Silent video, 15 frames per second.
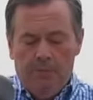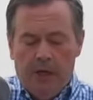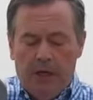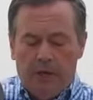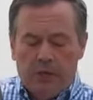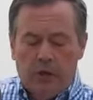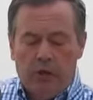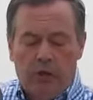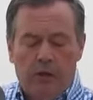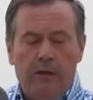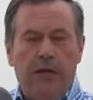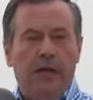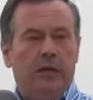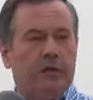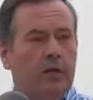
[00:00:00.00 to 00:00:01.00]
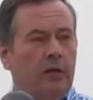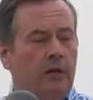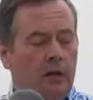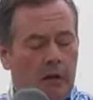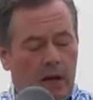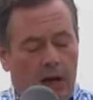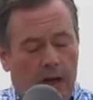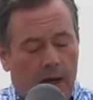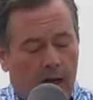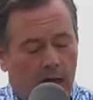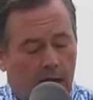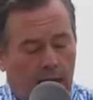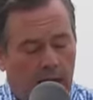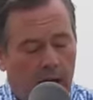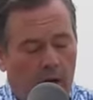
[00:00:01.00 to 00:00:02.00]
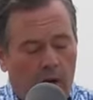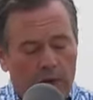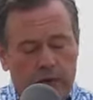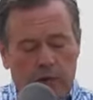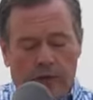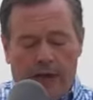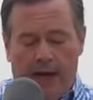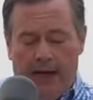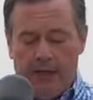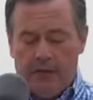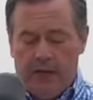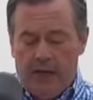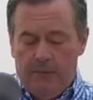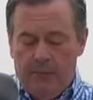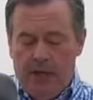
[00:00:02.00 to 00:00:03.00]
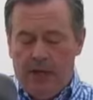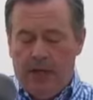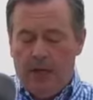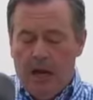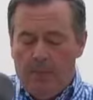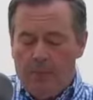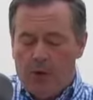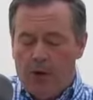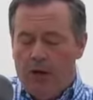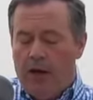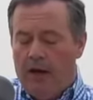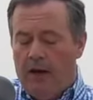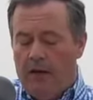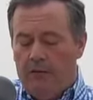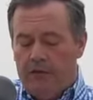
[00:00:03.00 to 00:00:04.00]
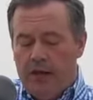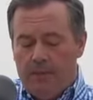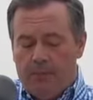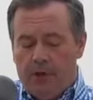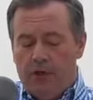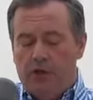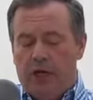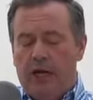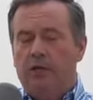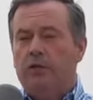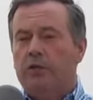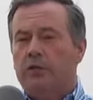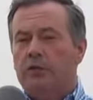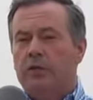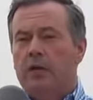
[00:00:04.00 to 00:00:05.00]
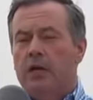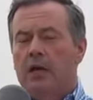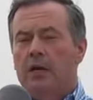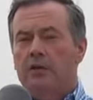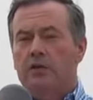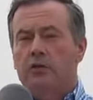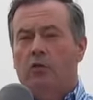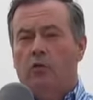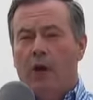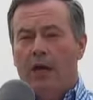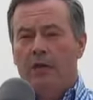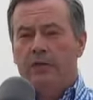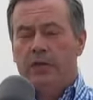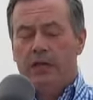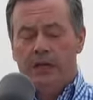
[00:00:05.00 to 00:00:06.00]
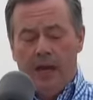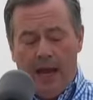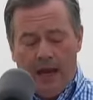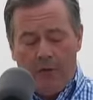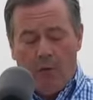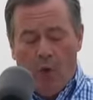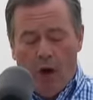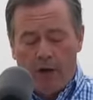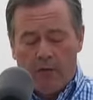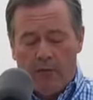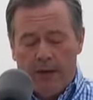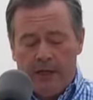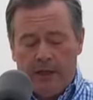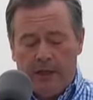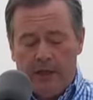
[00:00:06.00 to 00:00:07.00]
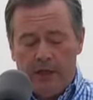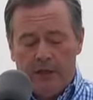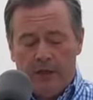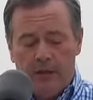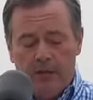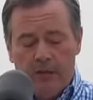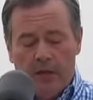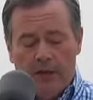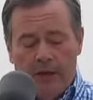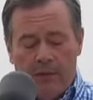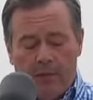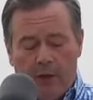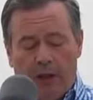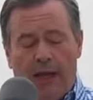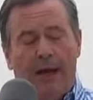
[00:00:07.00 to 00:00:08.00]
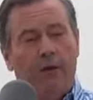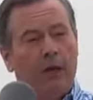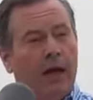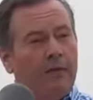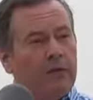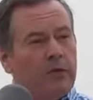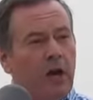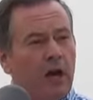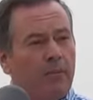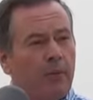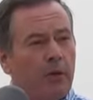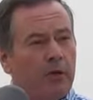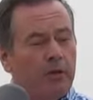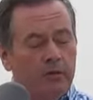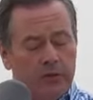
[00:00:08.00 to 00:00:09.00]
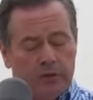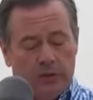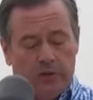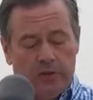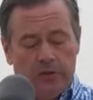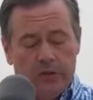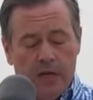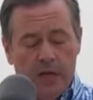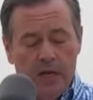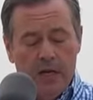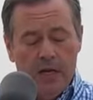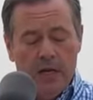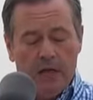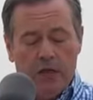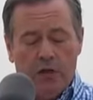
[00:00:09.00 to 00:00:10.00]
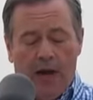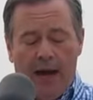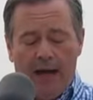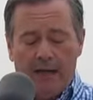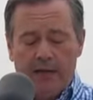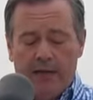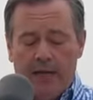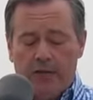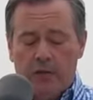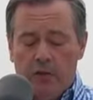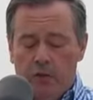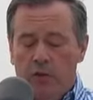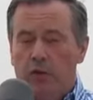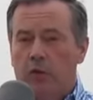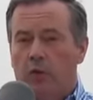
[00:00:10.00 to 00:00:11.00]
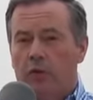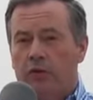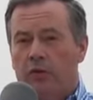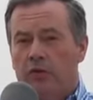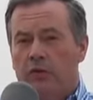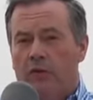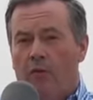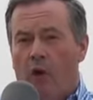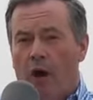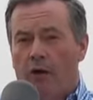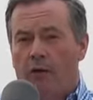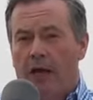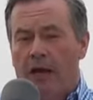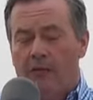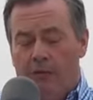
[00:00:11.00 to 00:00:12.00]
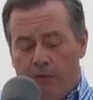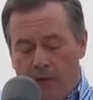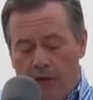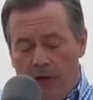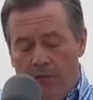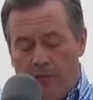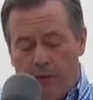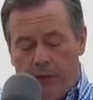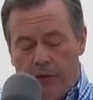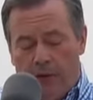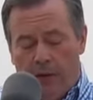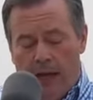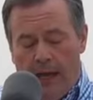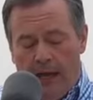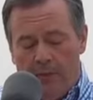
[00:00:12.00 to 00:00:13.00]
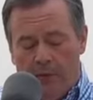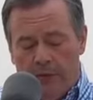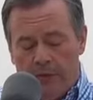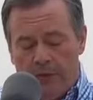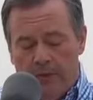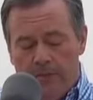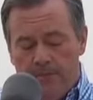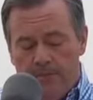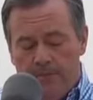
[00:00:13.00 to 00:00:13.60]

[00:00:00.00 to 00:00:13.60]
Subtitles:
Minister Nixon also has made a number of temporary changes to grazing and water regulations that will allow livestock producers to access new sources of water and feed for their animals.